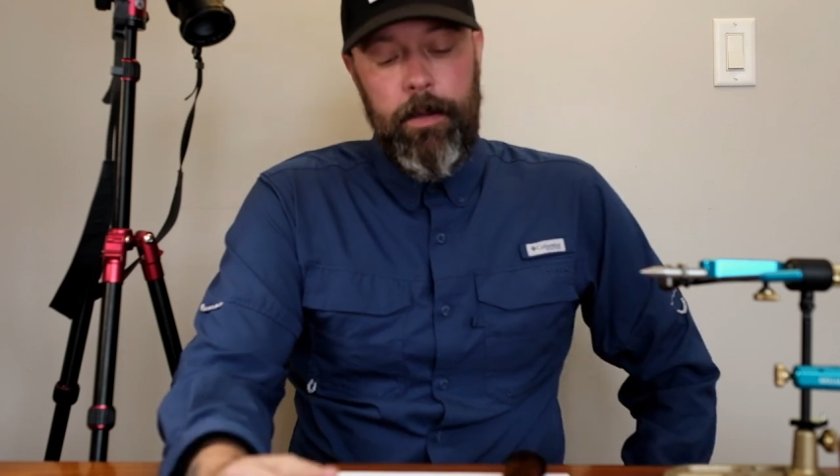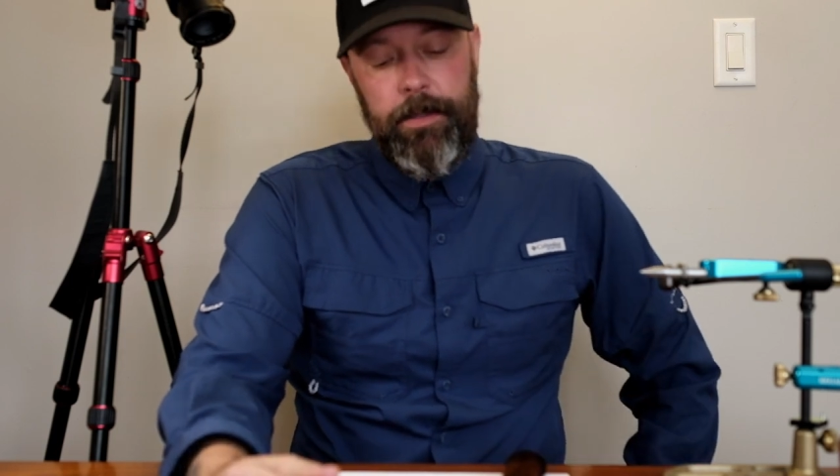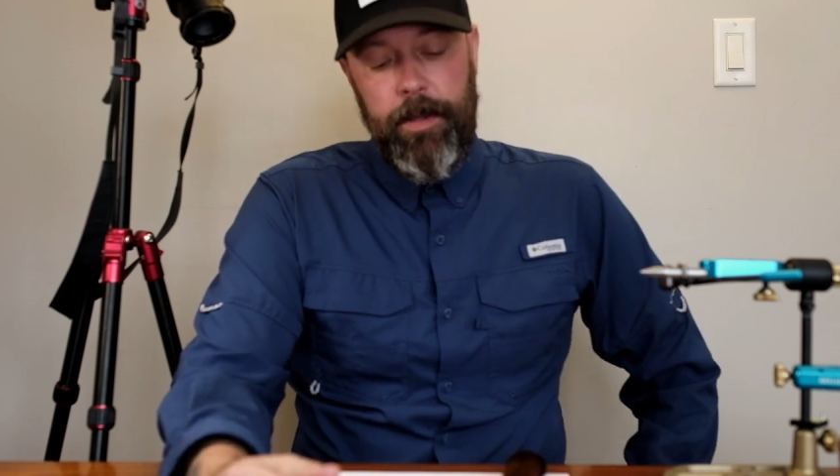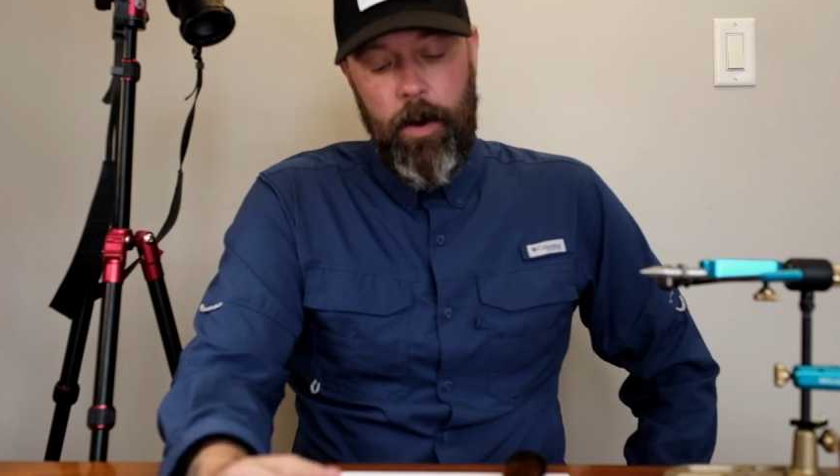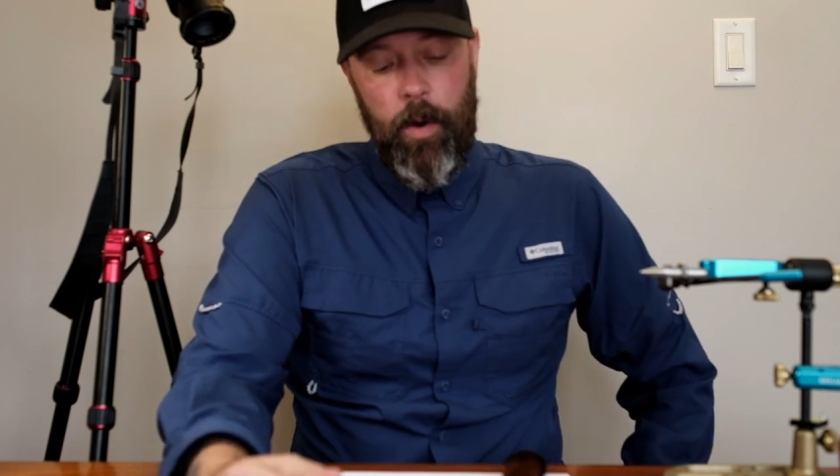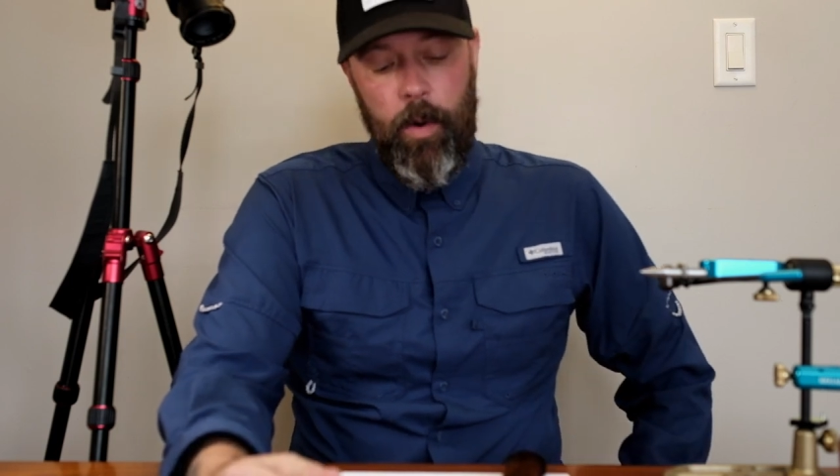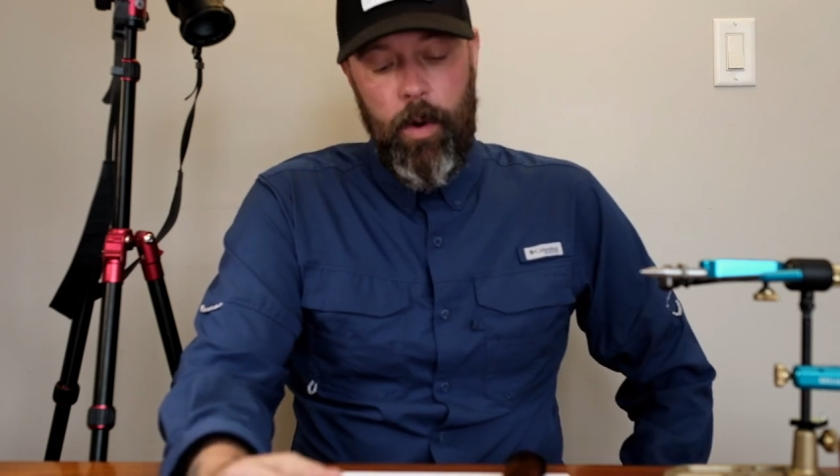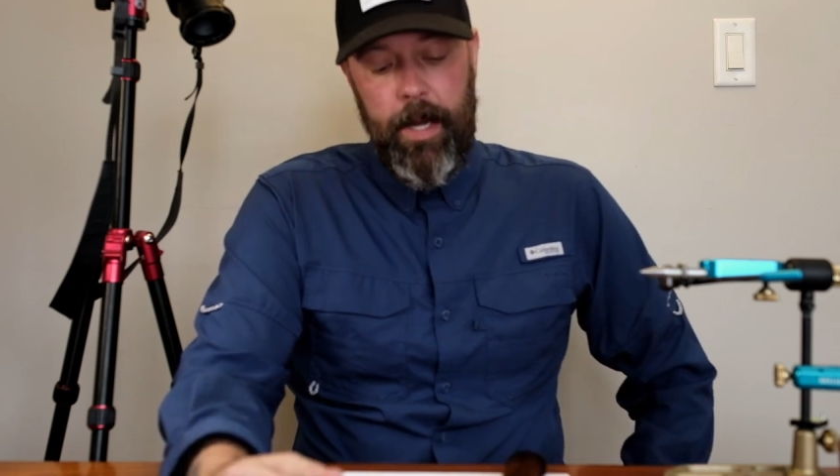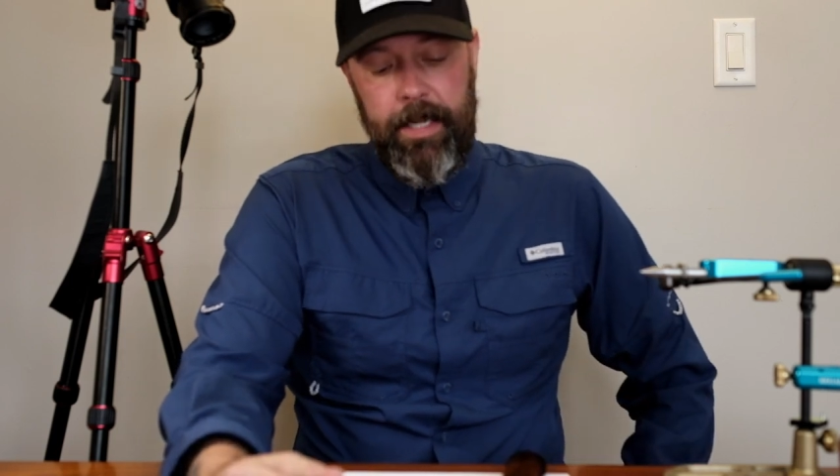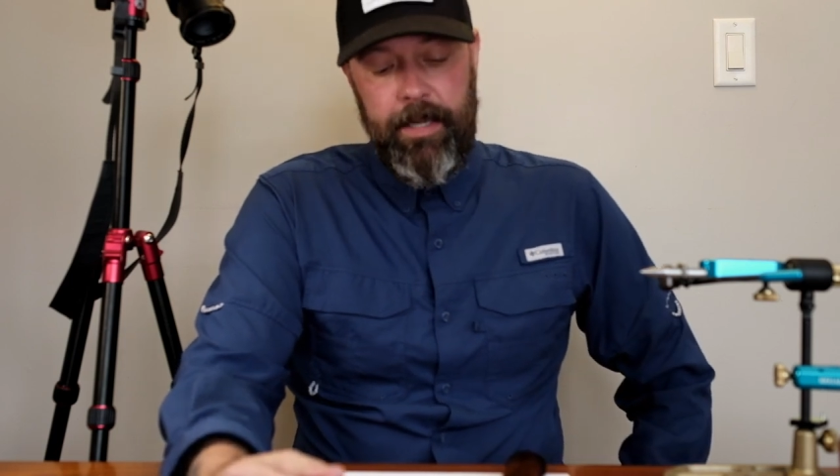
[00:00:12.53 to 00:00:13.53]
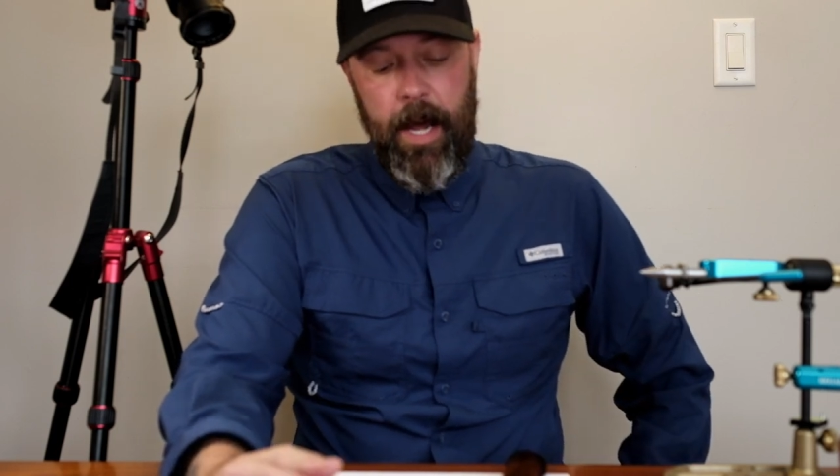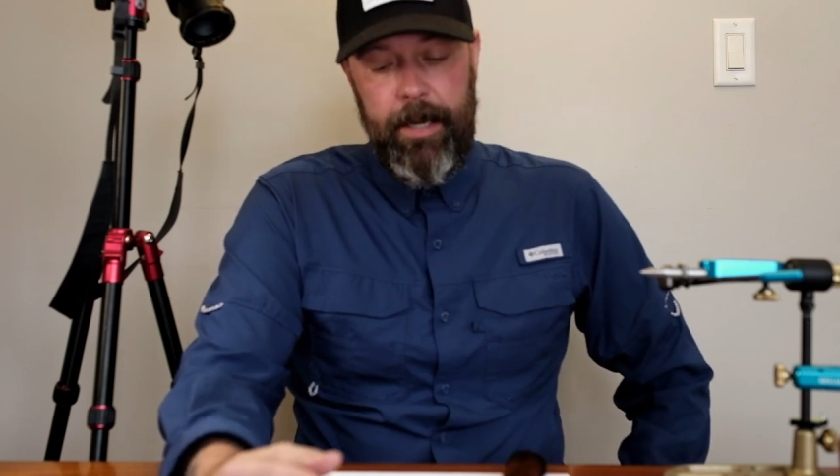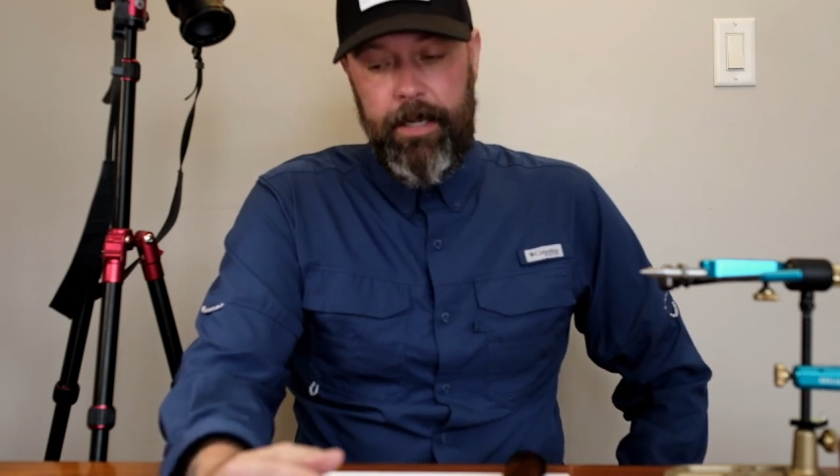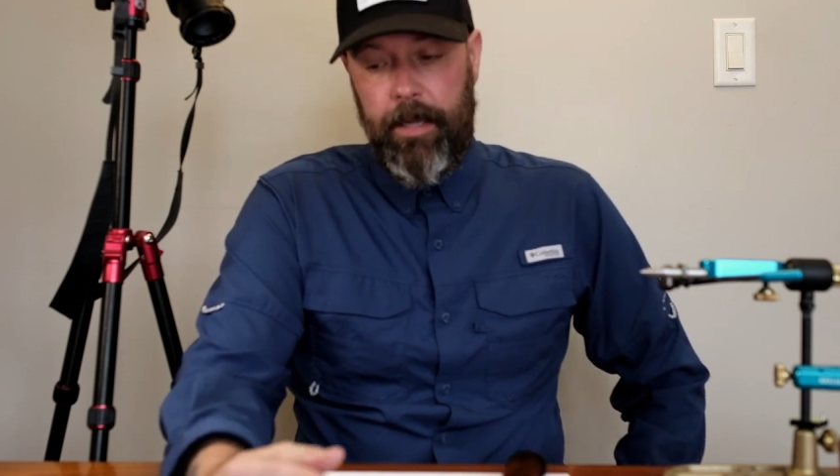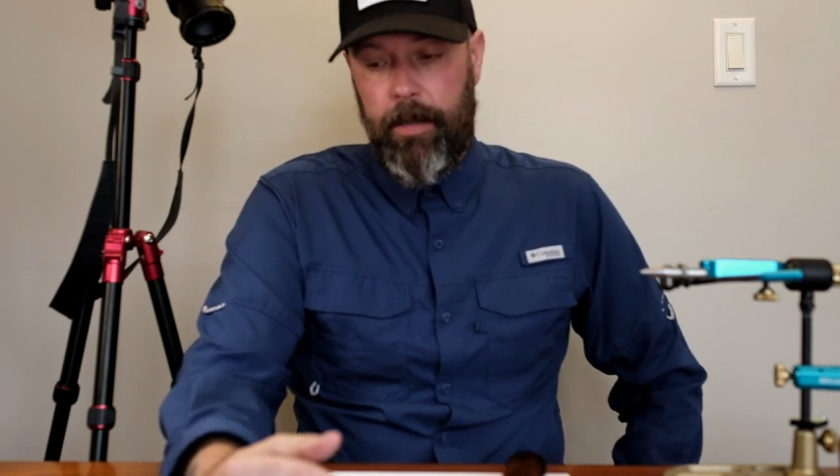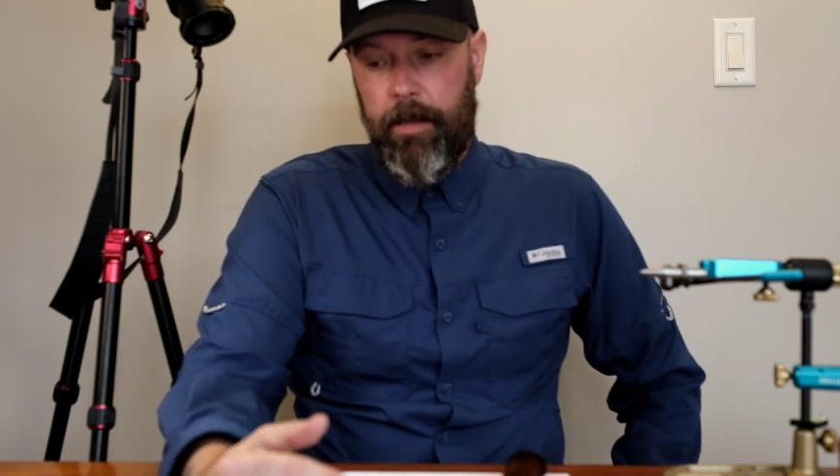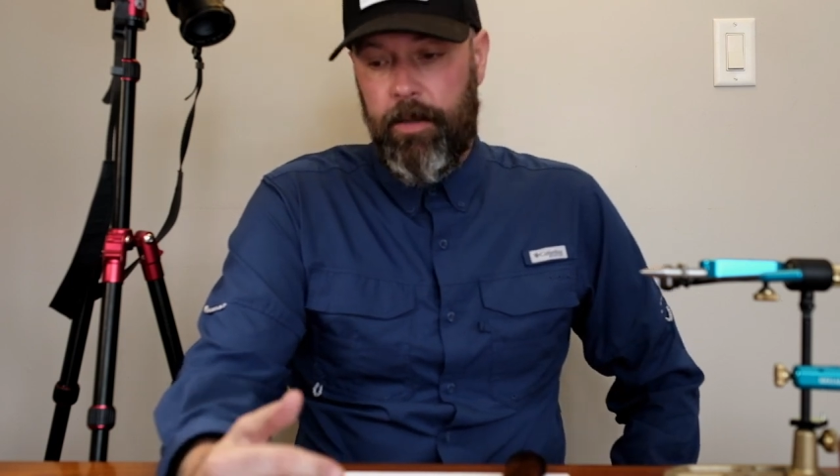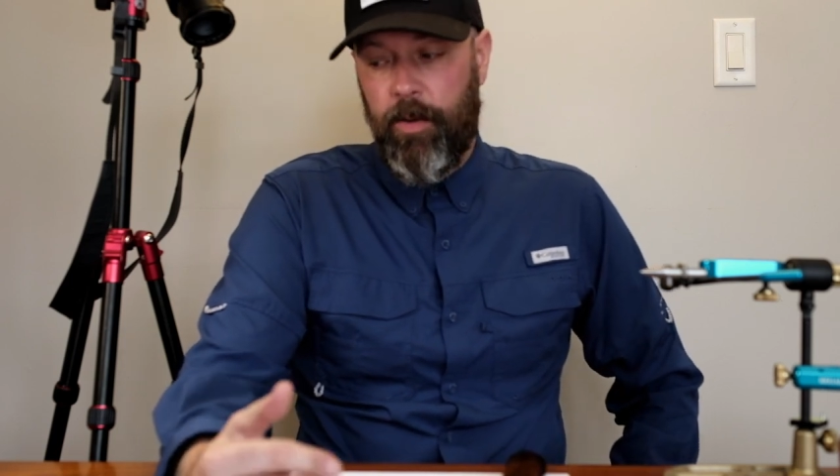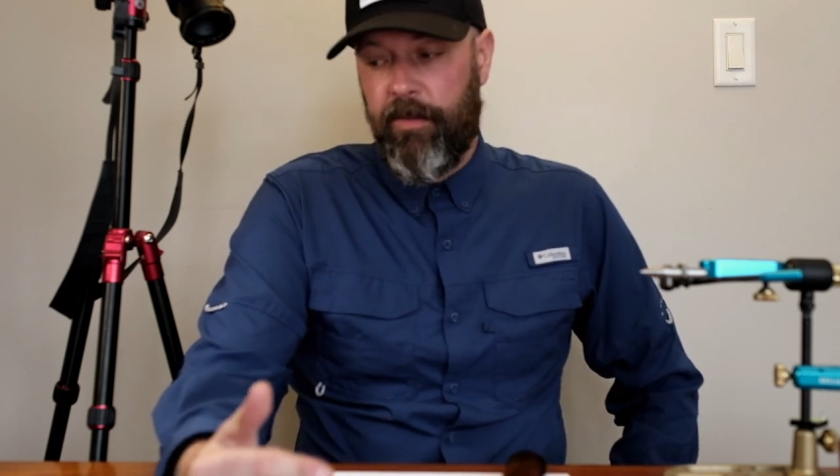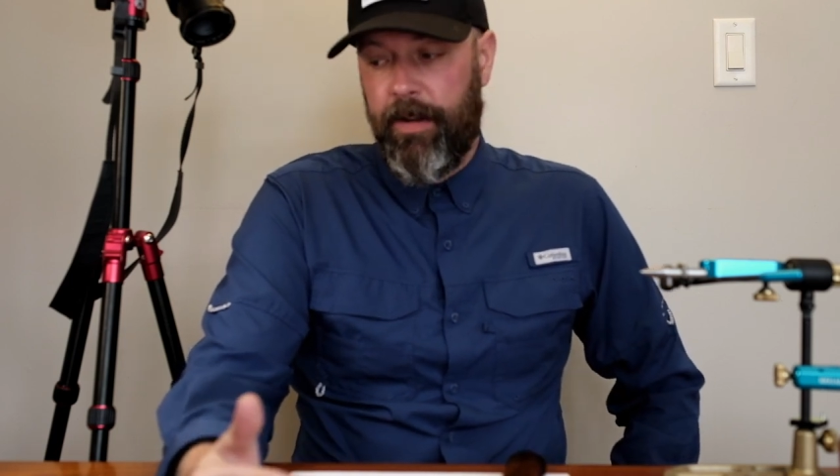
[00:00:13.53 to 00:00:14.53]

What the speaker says: So I decided to do a